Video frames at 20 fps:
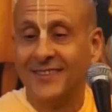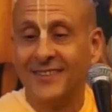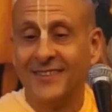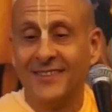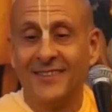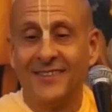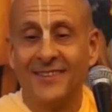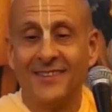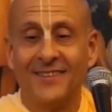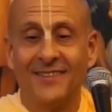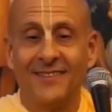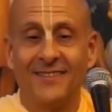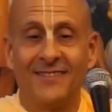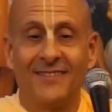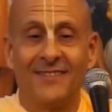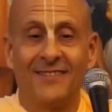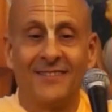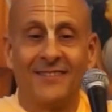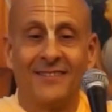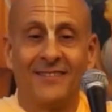
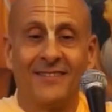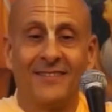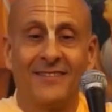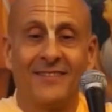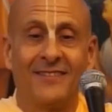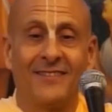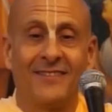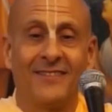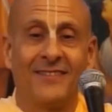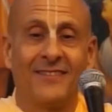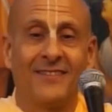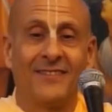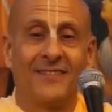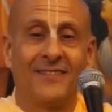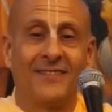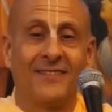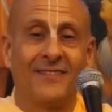(no one is talking)